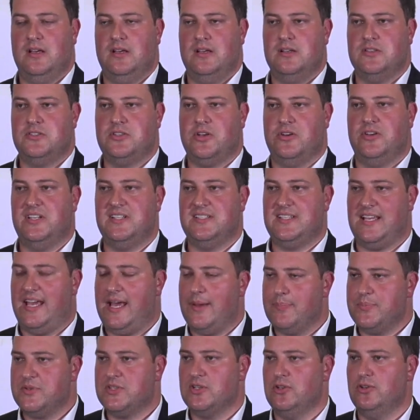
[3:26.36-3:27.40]
So it is
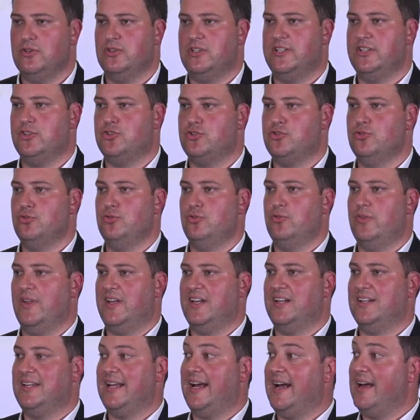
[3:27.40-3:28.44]
absolutely true that
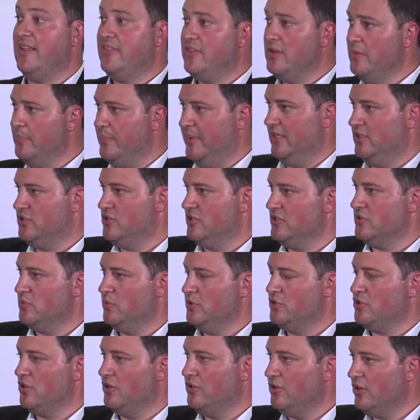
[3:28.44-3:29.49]
at other beaches,
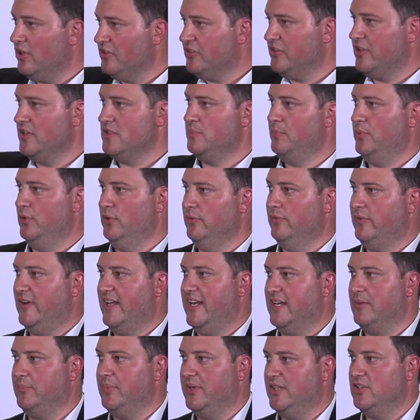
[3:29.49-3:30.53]
which are not those blue
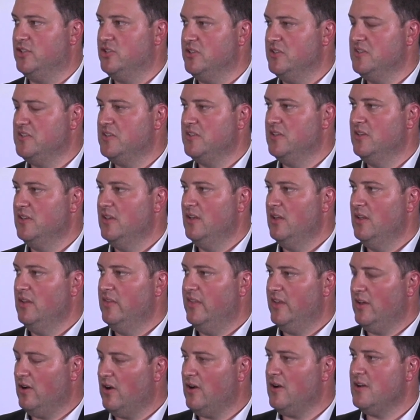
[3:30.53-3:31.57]
flag beaches,
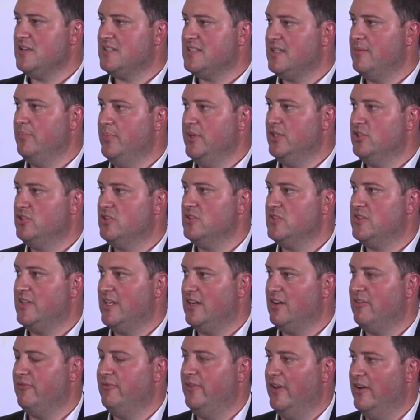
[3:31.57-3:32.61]
there are some beaches that
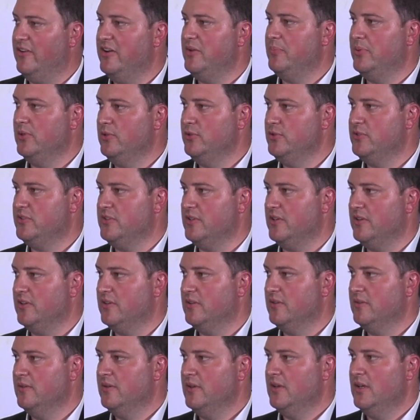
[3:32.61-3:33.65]
are very polluted.
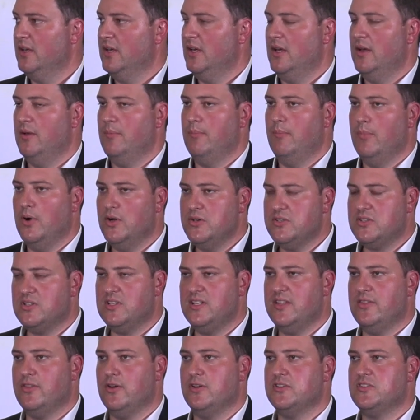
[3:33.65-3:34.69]

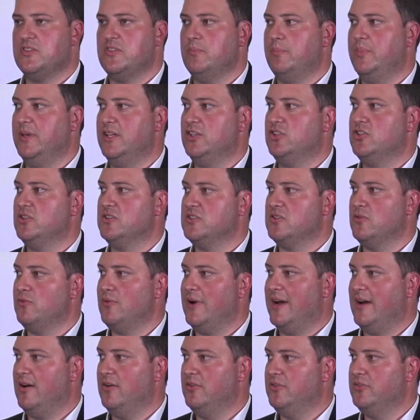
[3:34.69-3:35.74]
Mostly those are the beaches
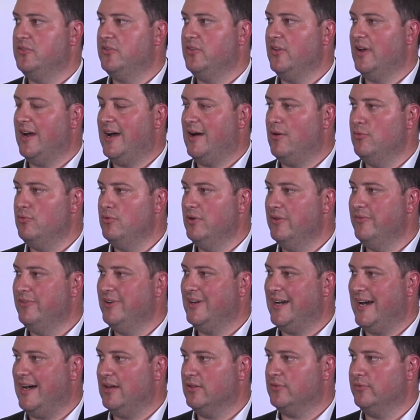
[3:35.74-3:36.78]
around our river
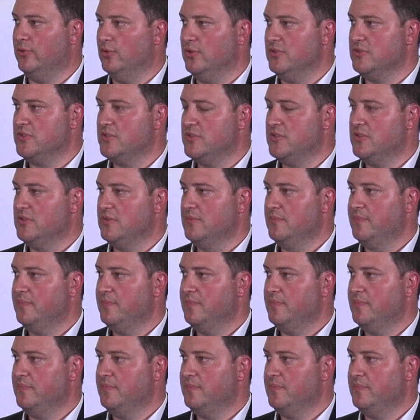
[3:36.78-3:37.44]
outfalls,